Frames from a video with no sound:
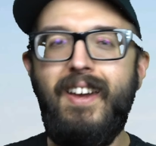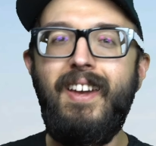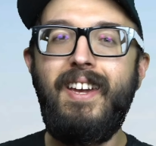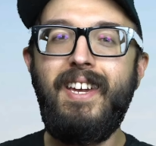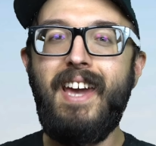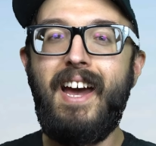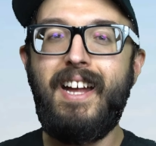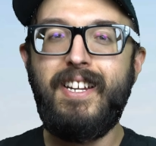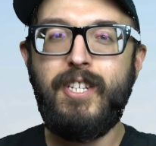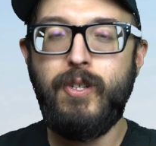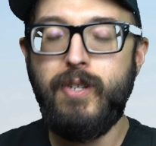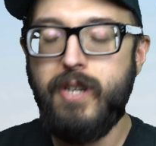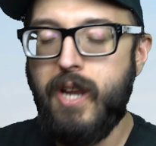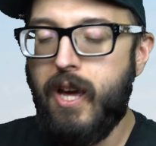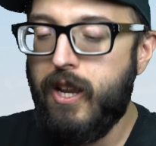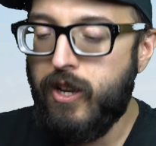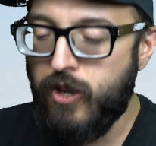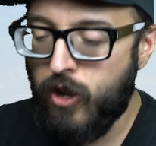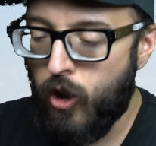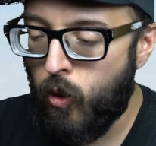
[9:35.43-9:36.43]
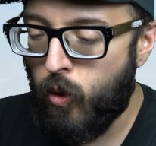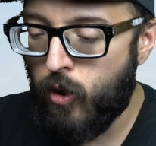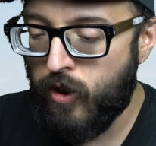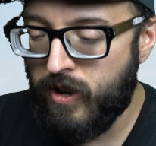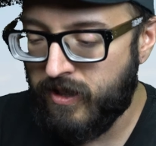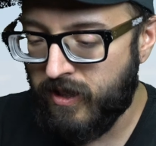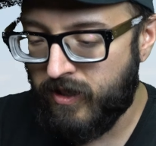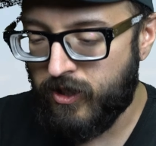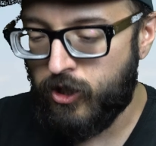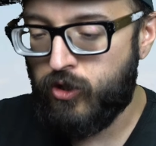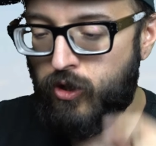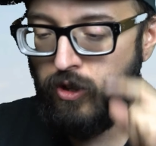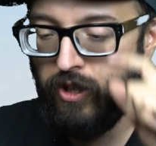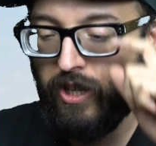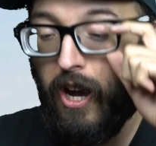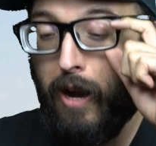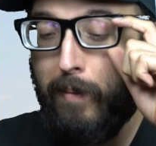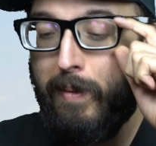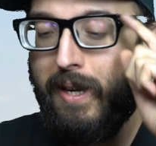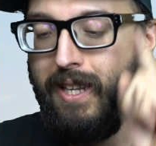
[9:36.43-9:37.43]
Yeah, dude, no worries on the short
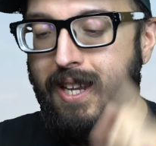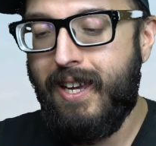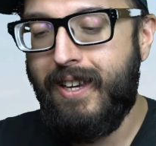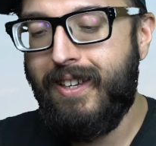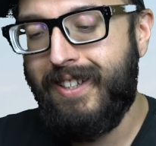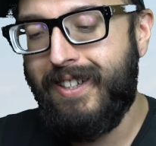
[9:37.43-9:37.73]
comment.